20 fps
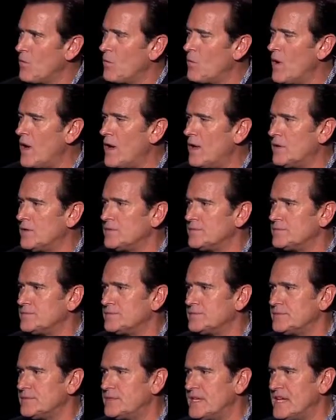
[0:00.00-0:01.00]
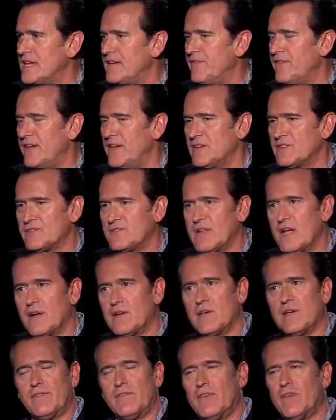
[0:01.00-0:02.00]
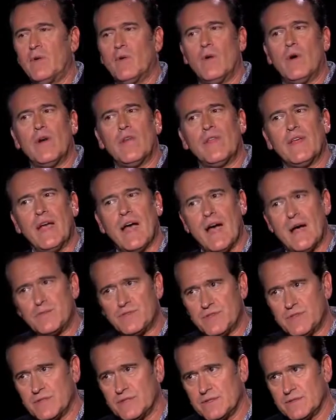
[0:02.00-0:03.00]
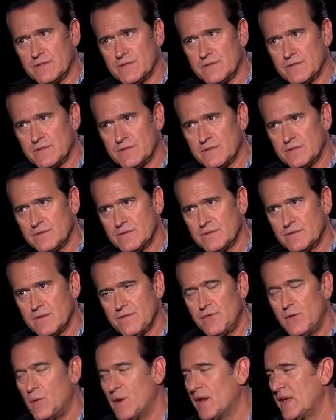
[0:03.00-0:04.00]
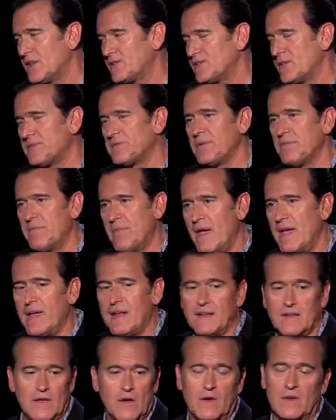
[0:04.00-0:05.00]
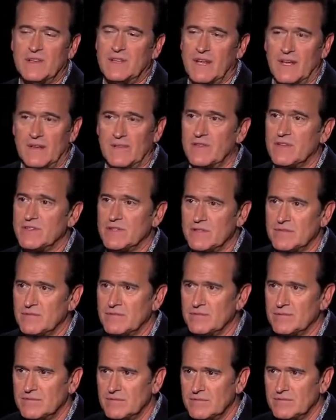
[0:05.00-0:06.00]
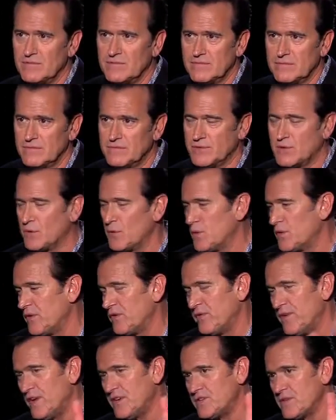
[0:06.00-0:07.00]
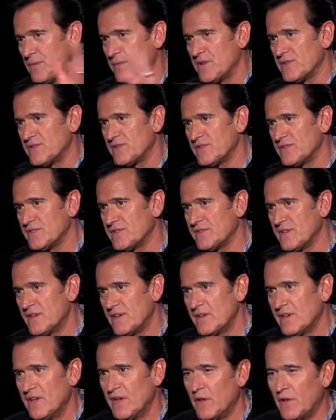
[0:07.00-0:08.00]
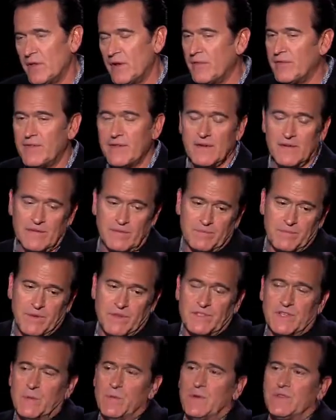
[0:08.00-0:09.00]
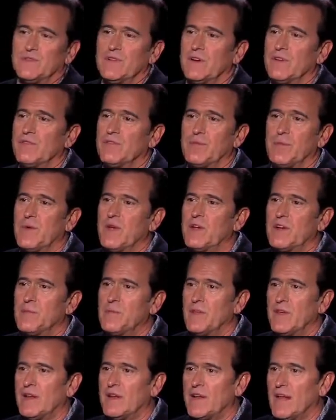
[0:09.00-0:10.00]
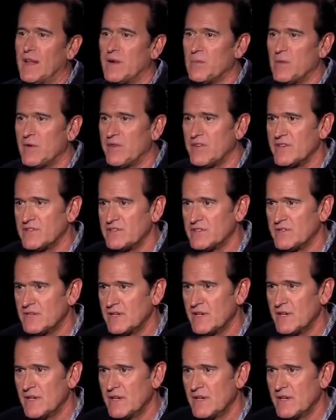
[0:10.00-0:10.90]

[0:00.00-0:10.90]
Well, TV is now giving you all the options. If you want to get something made, go to television. Hmm. Screw the feature business. You know, they're, they're busy with their $300 million movies.